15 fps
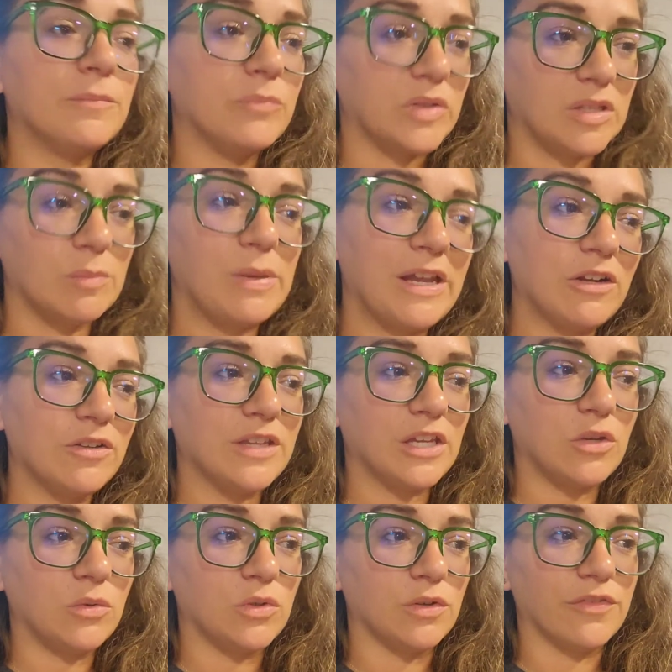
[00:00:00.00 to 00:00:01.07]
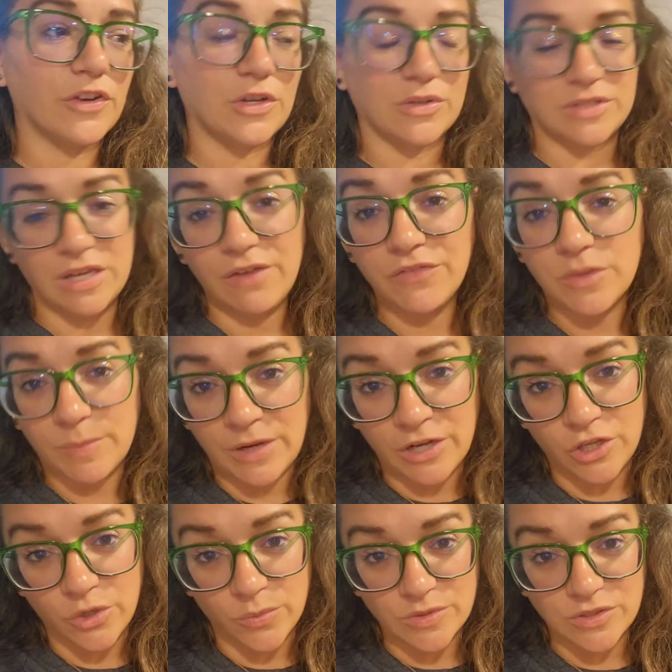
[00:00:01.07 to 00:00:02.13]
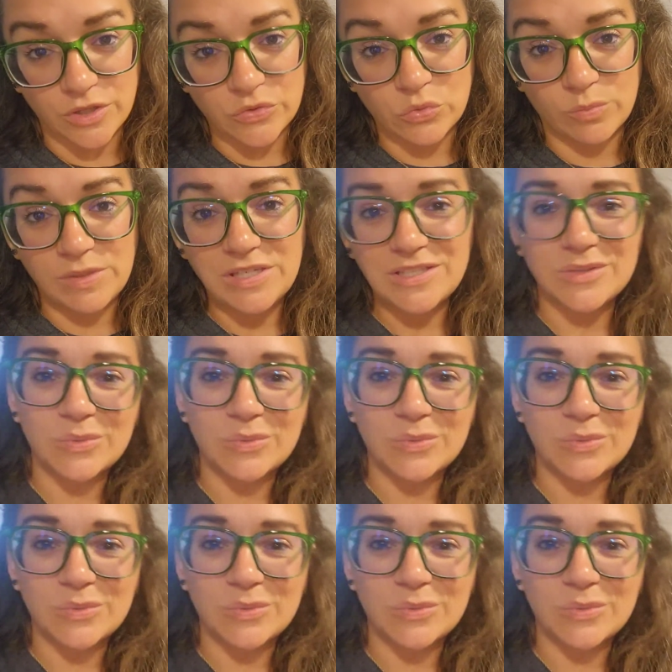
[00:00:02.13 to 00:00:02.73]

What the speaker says: But the better that you do for yourself, the better your results will be.